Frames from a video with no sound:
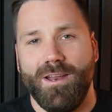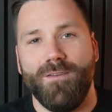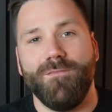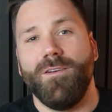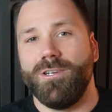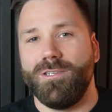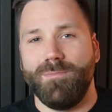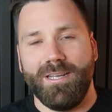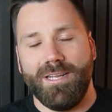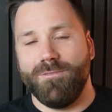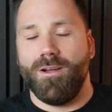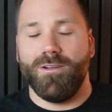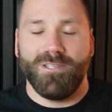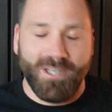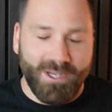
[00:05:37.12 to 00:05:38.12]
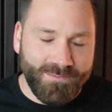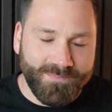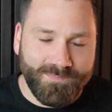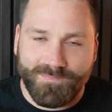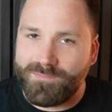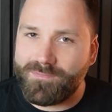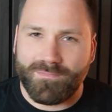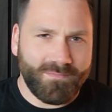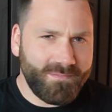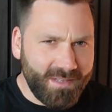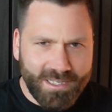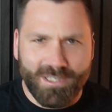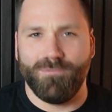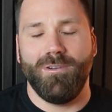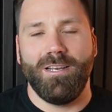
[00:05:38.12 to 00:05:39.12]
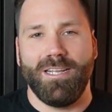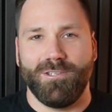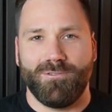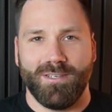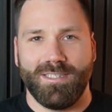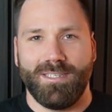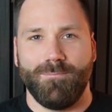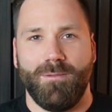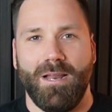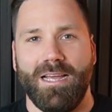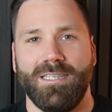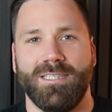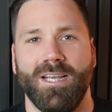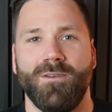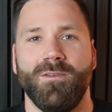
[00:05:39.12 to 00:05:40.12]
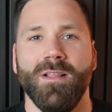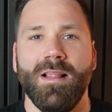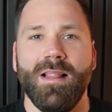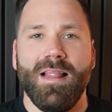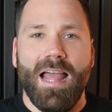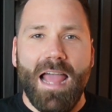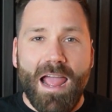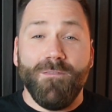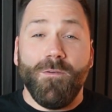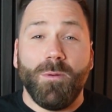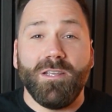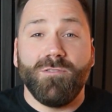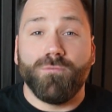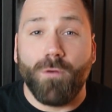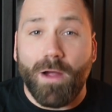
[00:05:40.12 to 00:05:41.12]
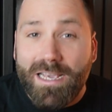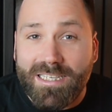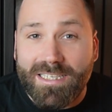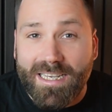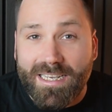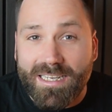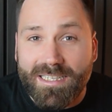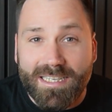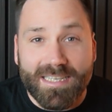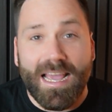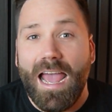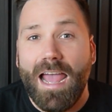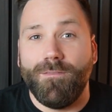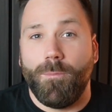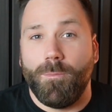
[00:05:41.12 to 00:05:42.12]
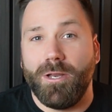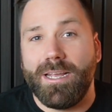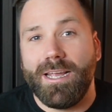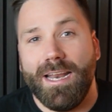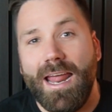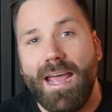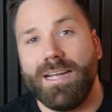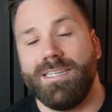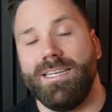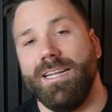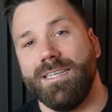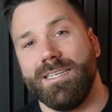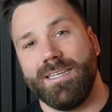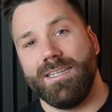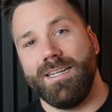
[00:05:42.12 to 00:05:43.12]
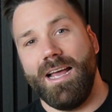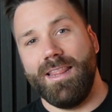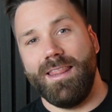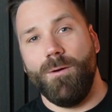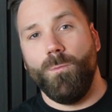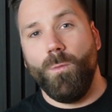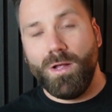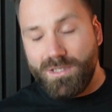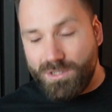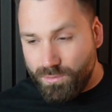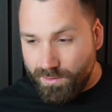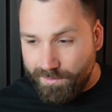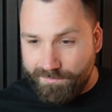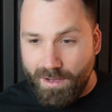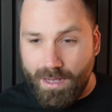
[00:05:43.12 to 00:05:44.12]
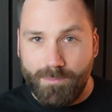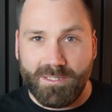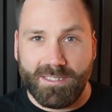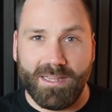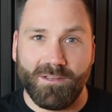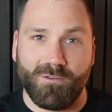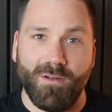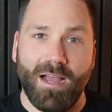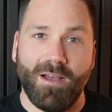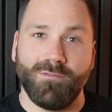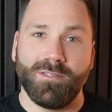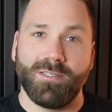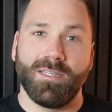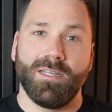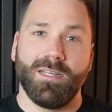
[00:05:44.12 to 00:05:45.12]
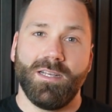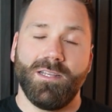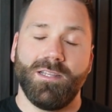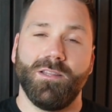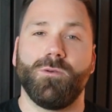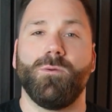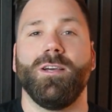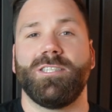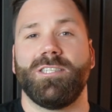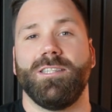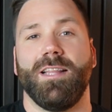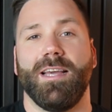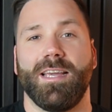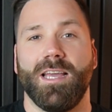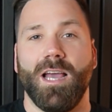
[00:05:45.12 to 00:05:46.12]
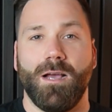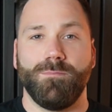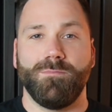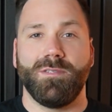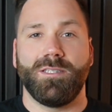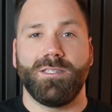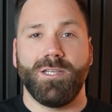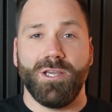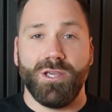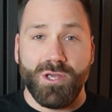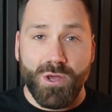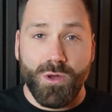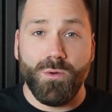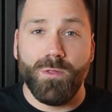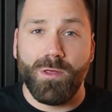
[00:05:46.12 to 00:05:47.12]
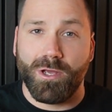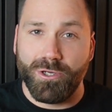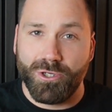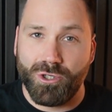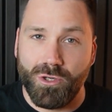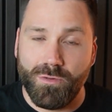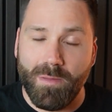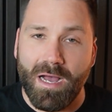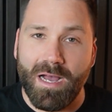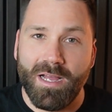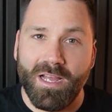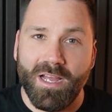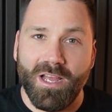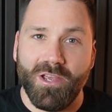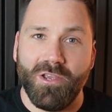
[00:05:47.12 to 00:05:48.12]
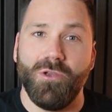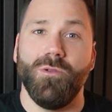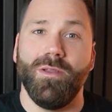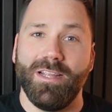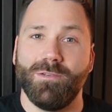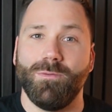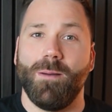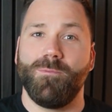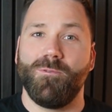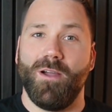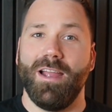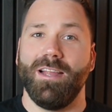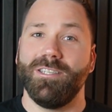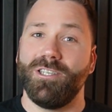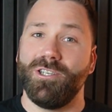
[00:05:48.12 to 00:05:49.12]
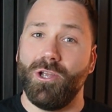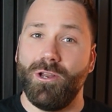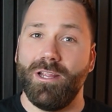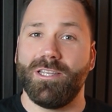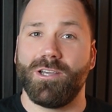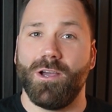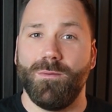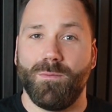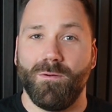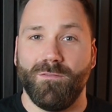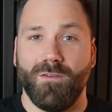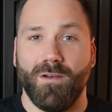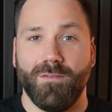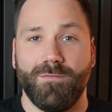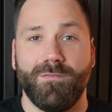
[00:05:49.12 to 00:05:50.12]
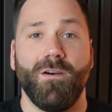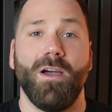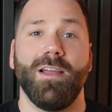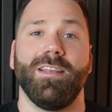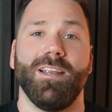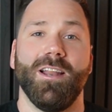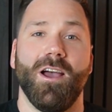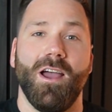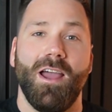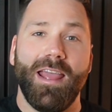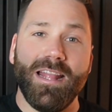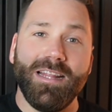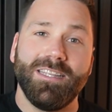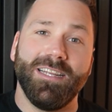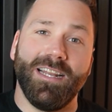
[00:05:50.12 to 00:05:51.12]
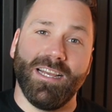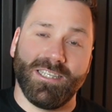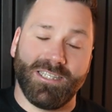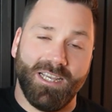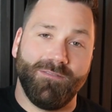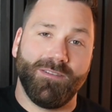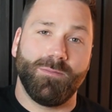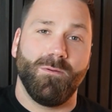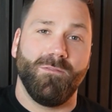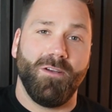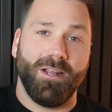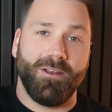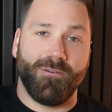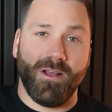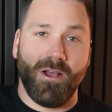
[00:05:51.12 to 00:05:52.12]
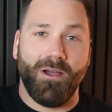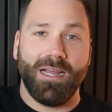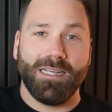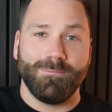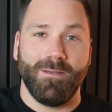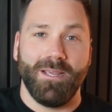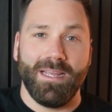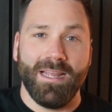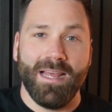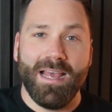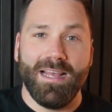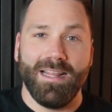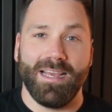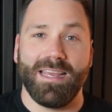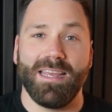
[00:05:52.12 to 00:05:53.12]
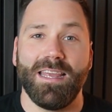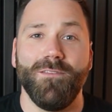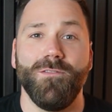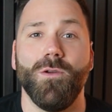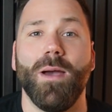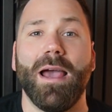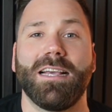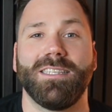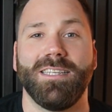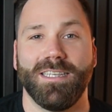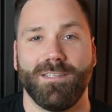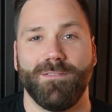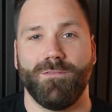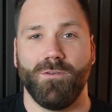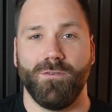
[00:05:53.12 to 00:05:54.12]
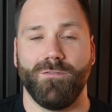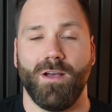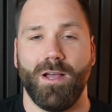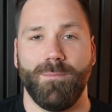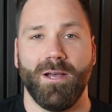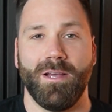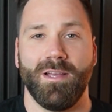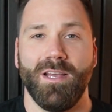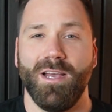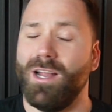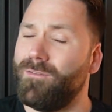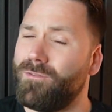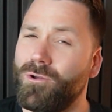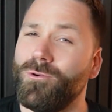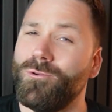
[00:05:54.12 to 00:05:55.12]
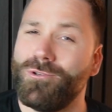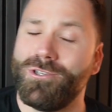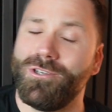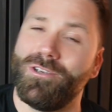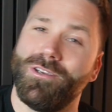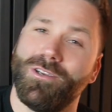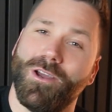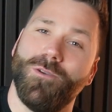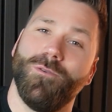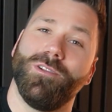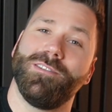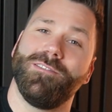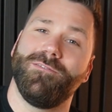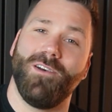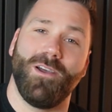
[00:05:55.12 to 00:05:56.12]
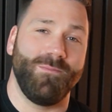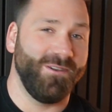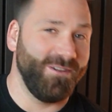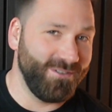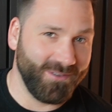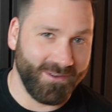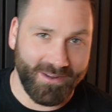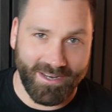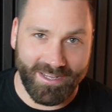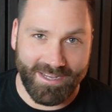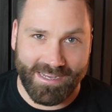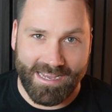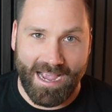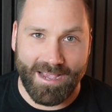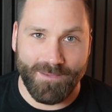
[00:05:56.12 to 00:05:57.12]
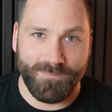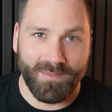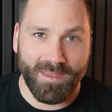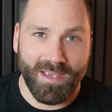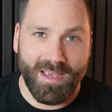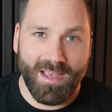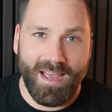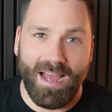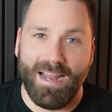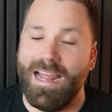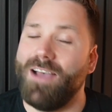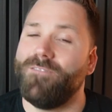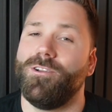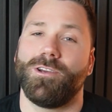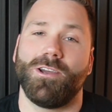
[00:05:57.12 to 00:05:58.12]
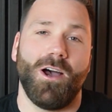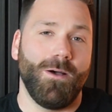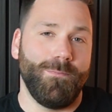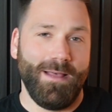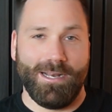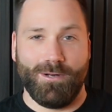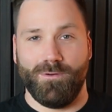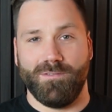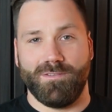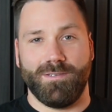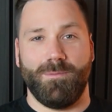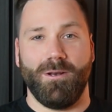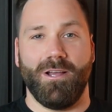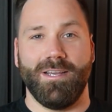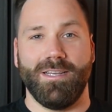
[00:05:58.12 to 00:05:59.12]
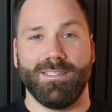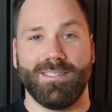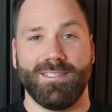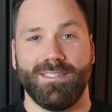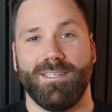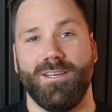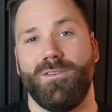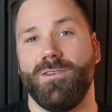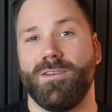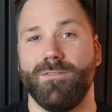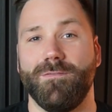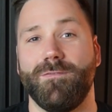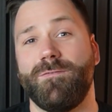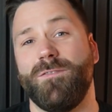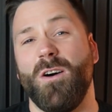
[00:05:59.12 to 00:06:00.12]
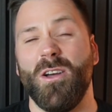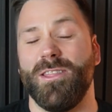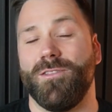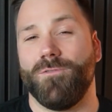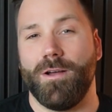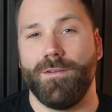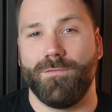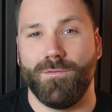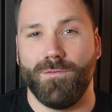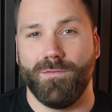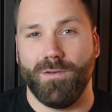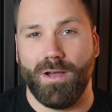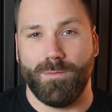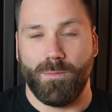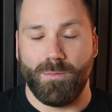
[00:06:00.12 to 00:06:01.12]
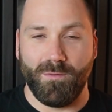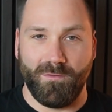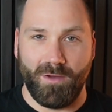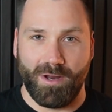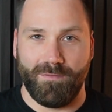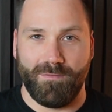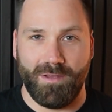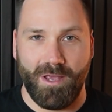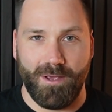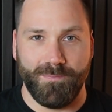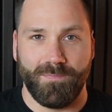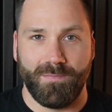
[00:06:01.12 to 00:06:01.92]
Virgin Media O2. It's a really interesting play. So everybody's racing to get everybody connected. And then once all the fiber's in the ground, the question then comes to you, the consumer. You need to upgrade. So you need to go and find an internet service provider, an ISP, that can give you access to full fibre. And of course, you can go onto fibrenews.co.uk and have a look at our panel of suppliers so you can find the right full fibre provider for you.